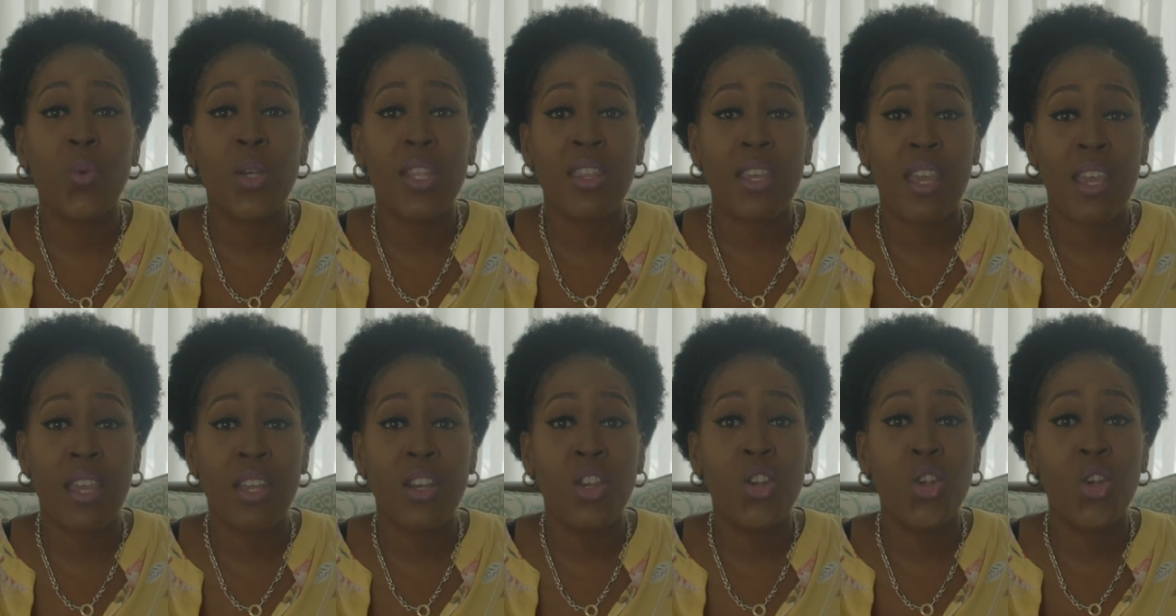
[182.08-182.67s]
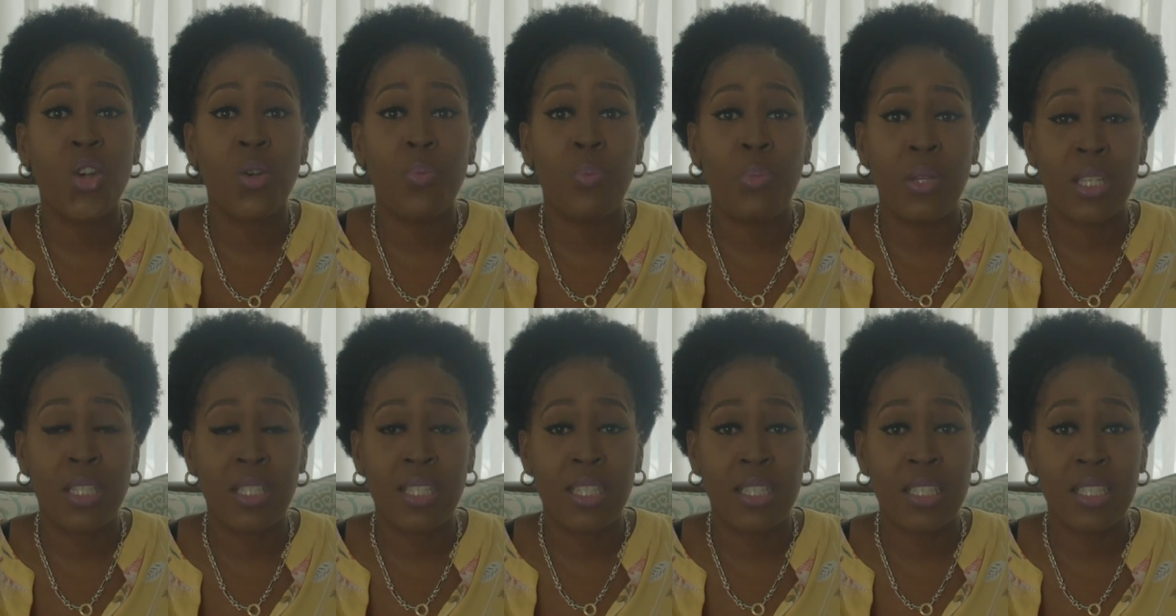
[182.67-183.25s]
within your
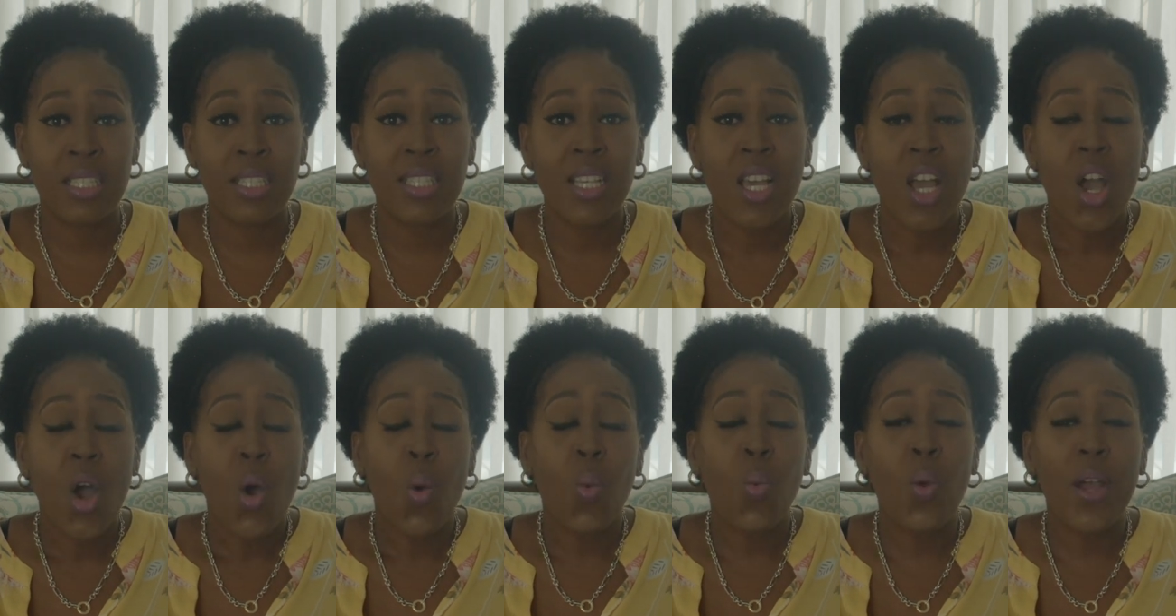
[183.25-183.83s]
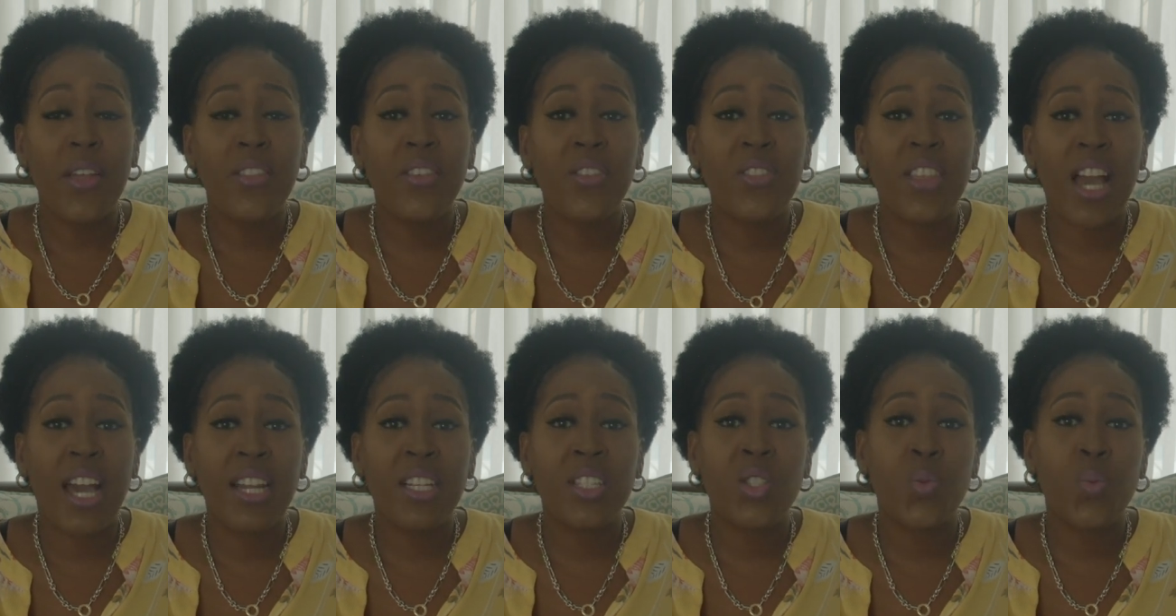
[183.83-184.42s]
business, whether
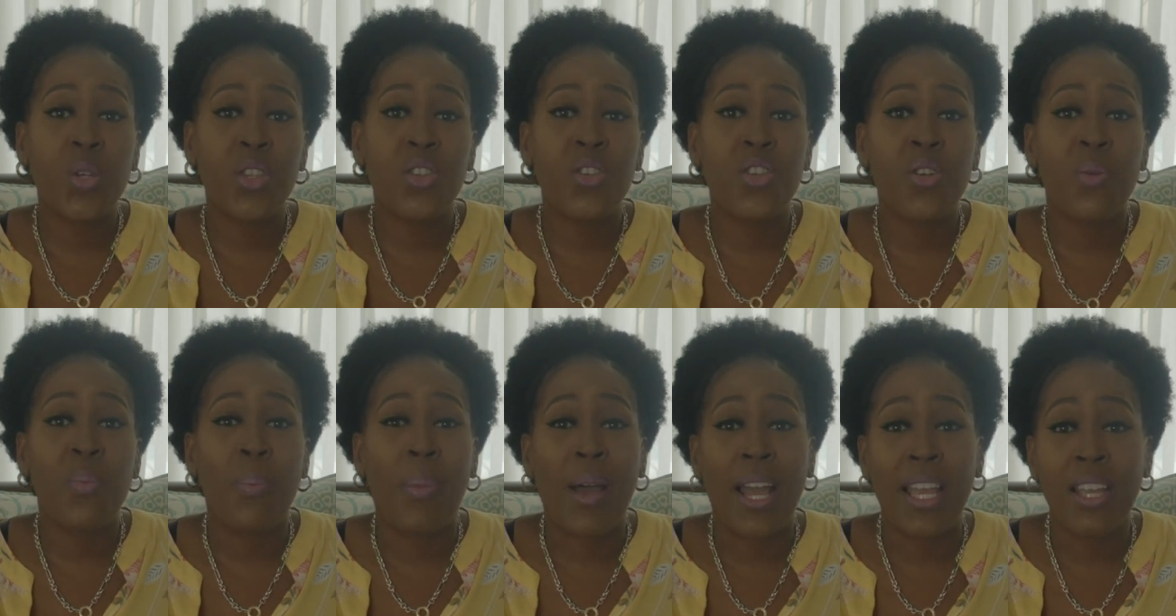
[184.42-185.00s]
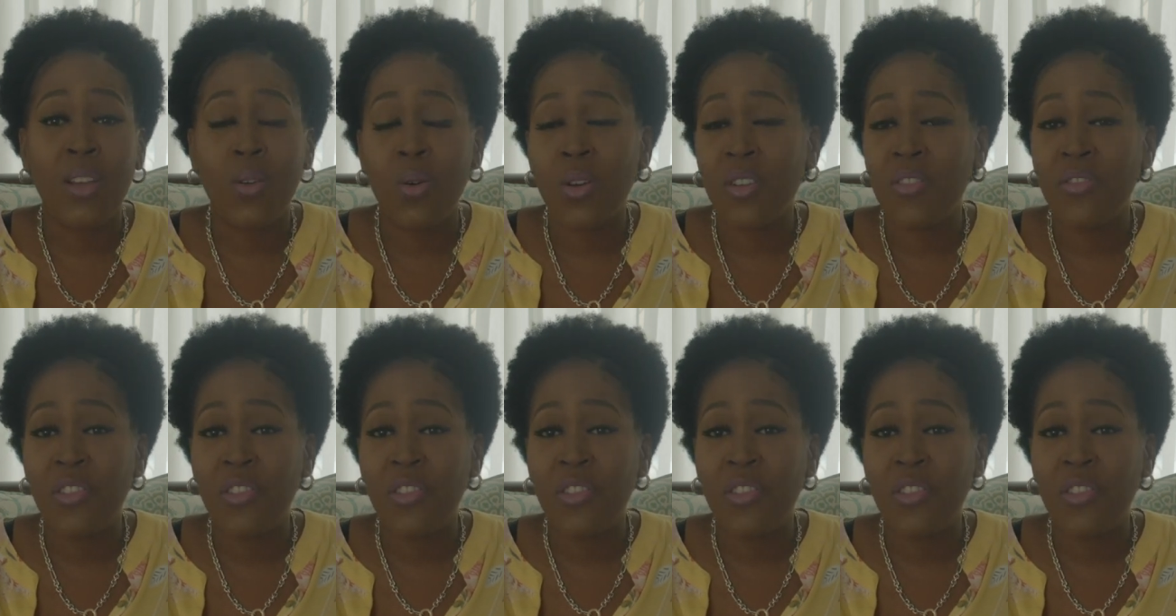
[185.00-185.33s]
that is with your bank or